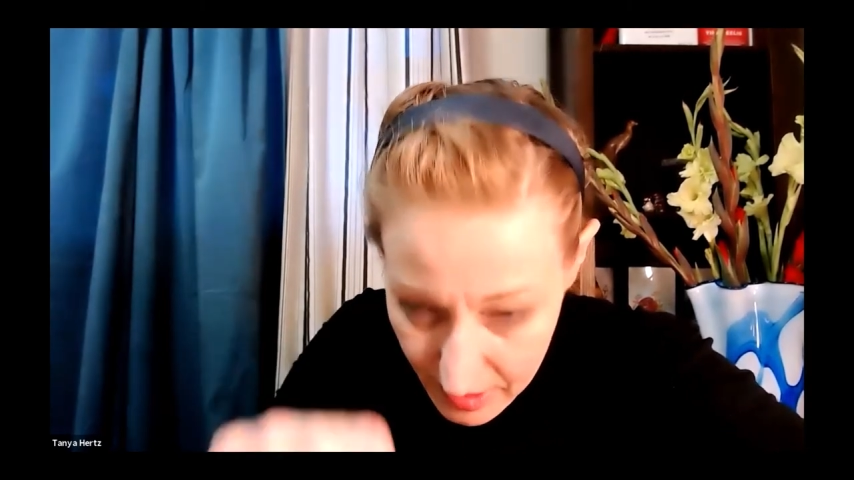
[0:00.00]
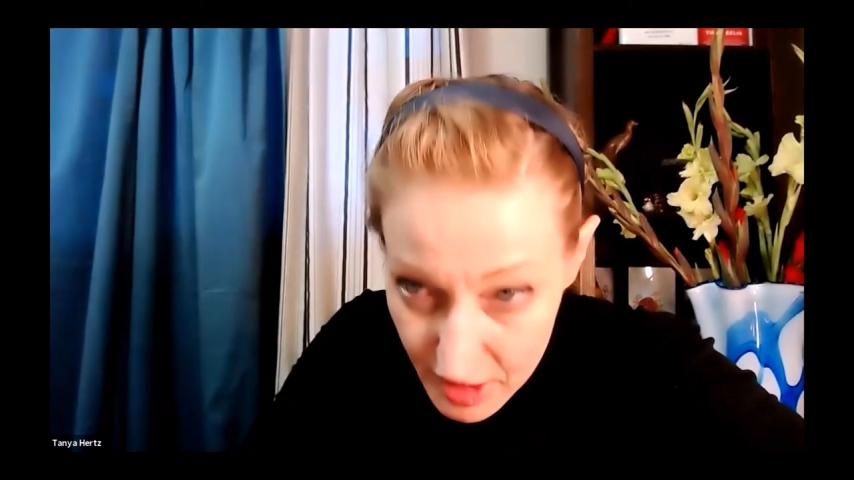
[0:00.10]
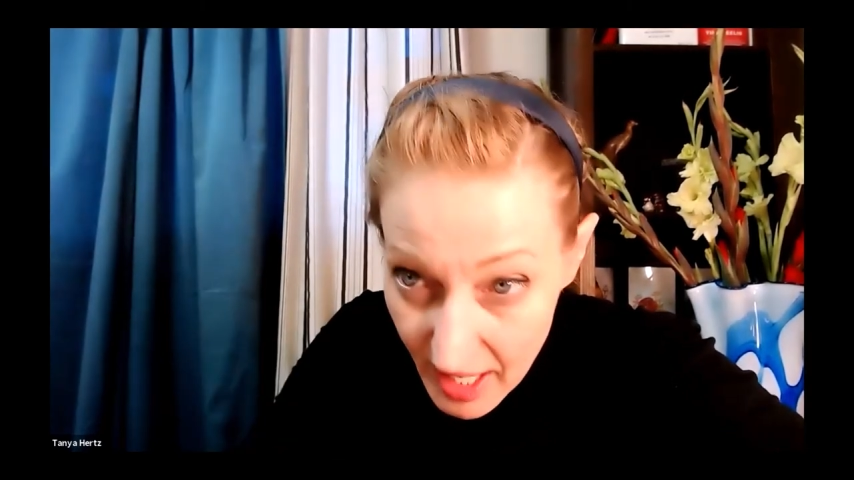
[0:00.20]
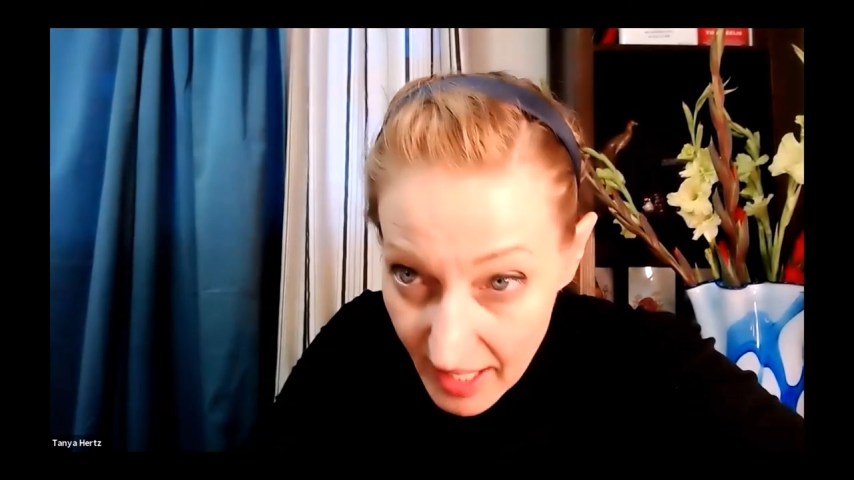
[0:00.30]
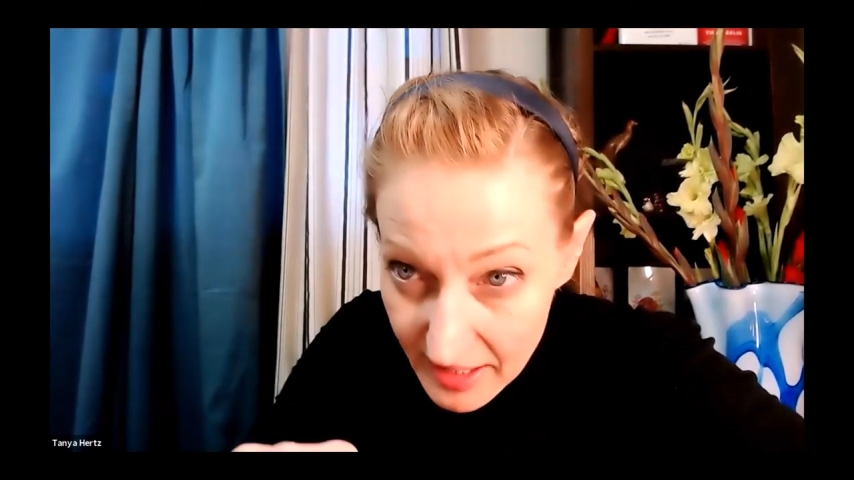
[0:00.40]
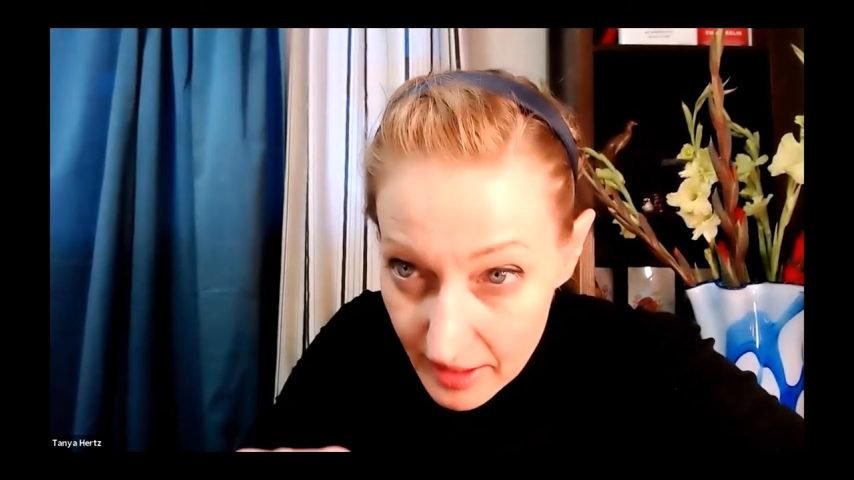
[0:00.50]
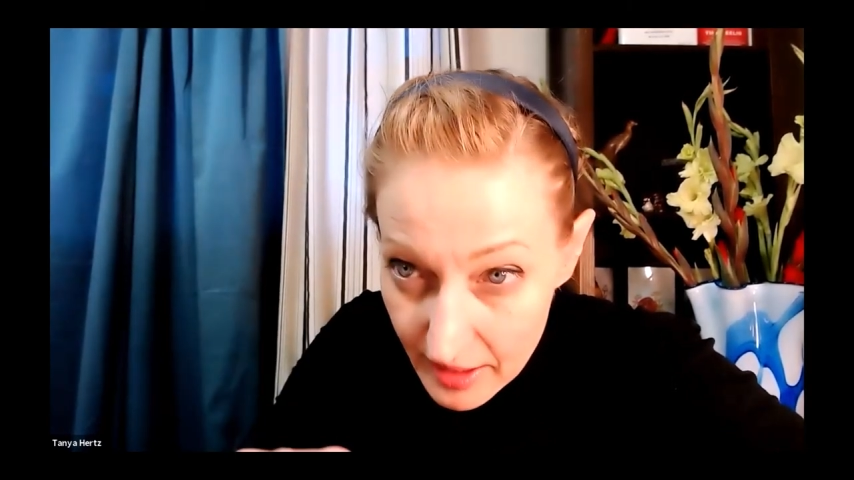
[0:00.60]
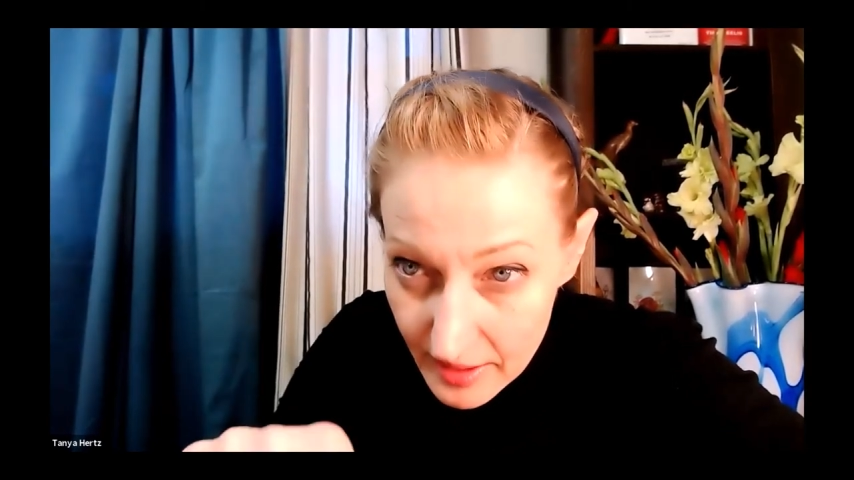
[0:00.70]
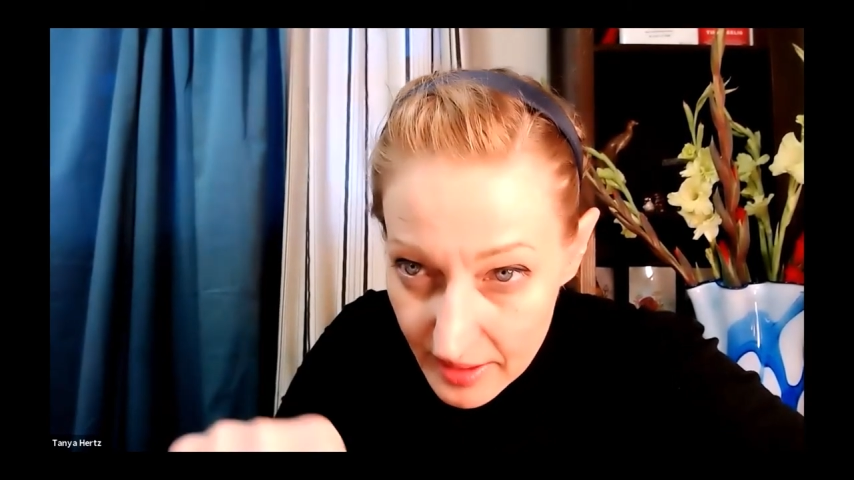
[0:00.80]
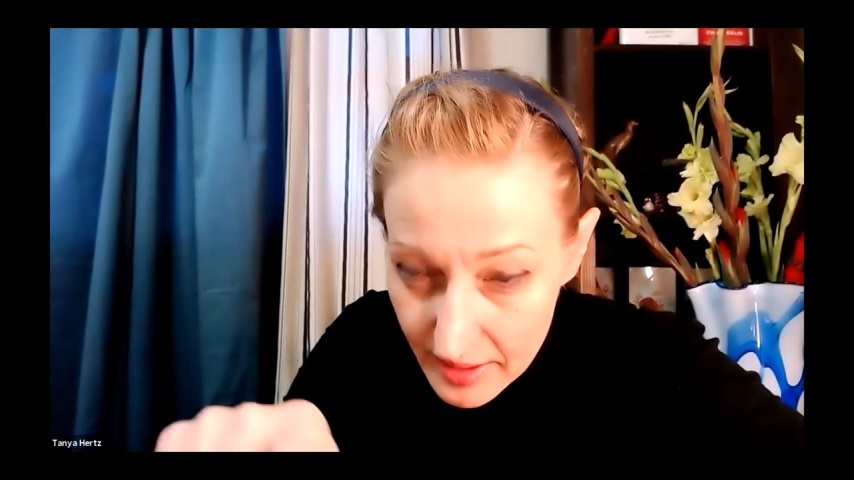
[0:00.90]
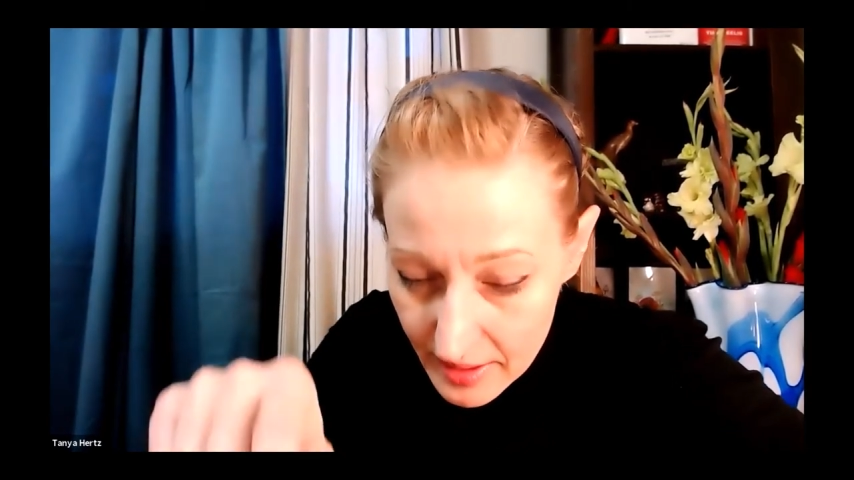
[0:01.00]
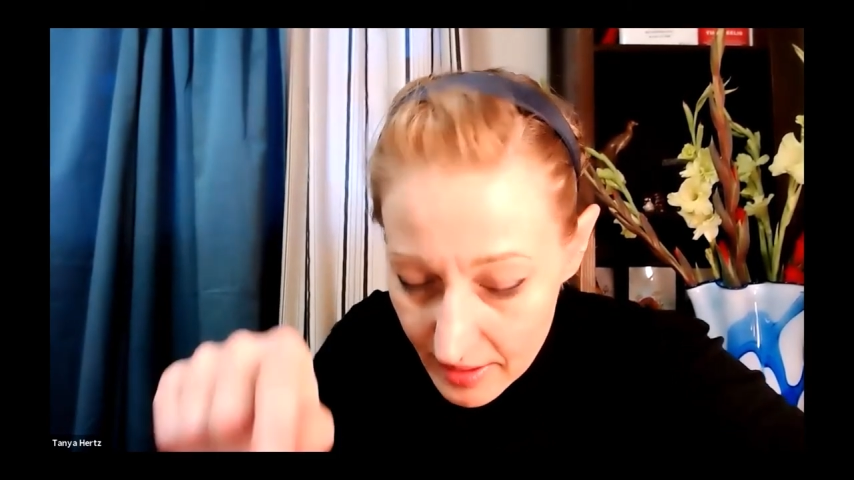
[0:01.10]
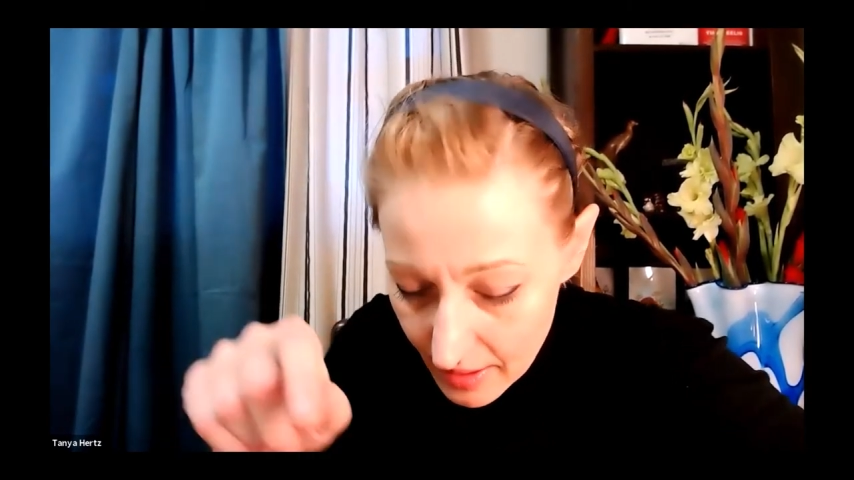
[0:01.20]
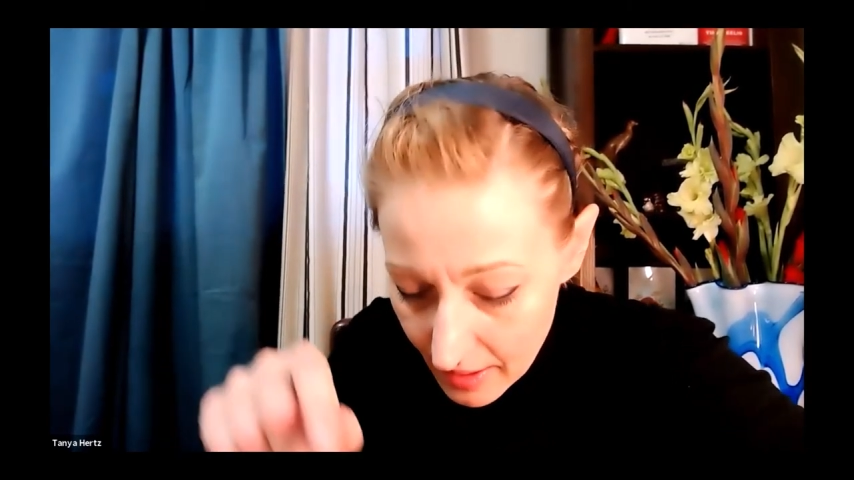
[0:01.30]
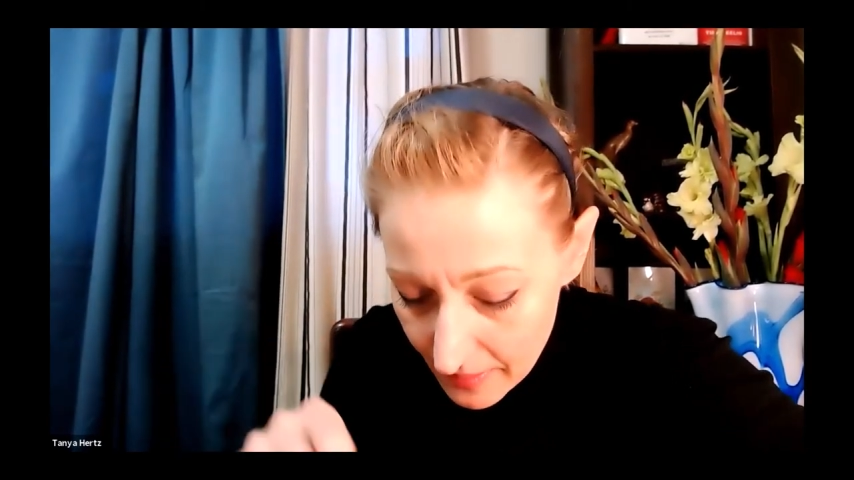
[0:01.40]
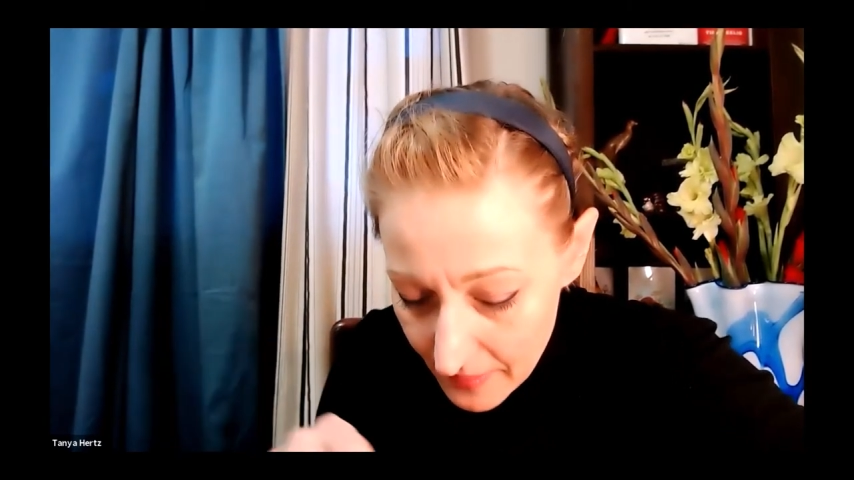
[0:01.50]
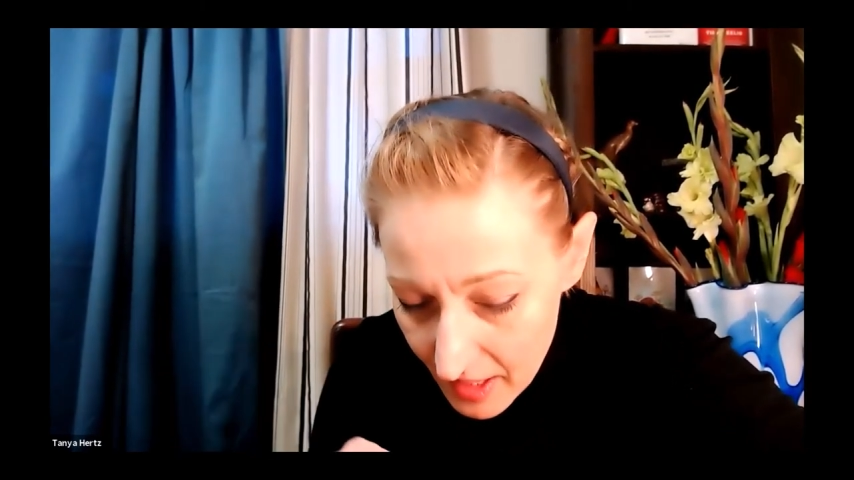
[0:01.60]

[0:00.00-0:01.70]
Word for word: chat here, and uh,